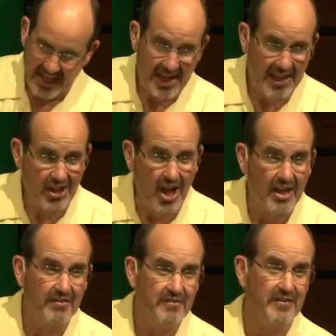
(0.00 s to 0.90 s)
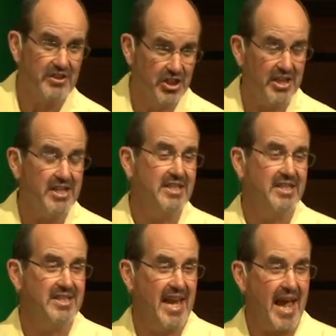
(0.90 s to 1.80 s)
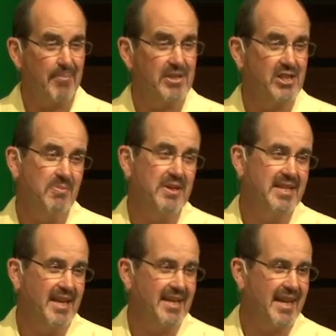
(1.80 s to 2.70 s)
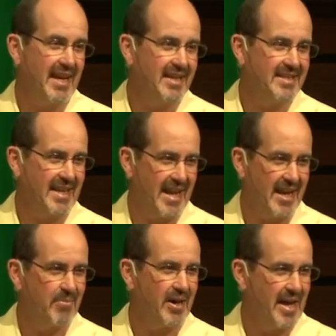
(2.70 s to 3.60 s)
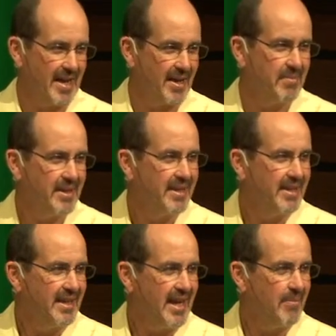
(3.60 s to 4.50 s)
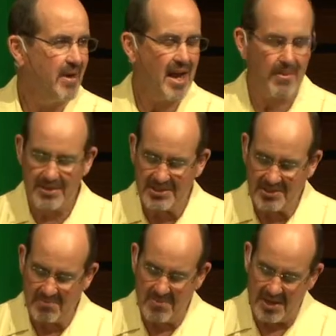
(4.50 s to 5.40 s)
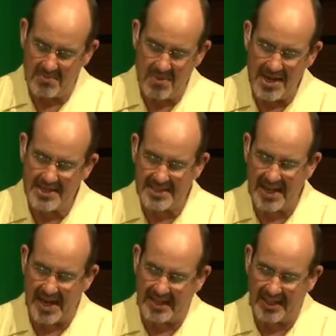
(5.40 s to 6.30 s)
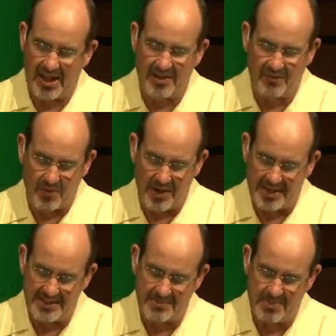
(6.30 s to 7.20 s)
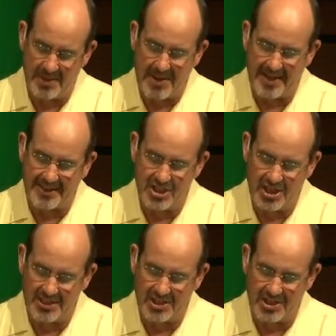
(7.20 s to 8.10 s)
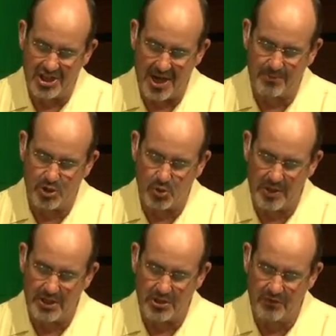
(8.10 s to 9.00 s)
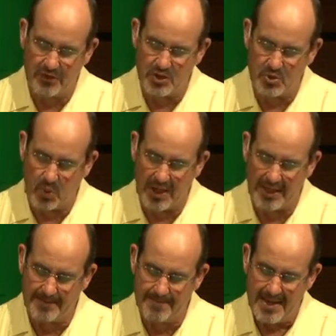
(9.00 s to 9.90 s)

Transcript: A lot of Genesis happens to be dedicated to Abraham. Abraham is a, an amazing guy in a lot of ways, but back in Genesis chapter 22, verse 1,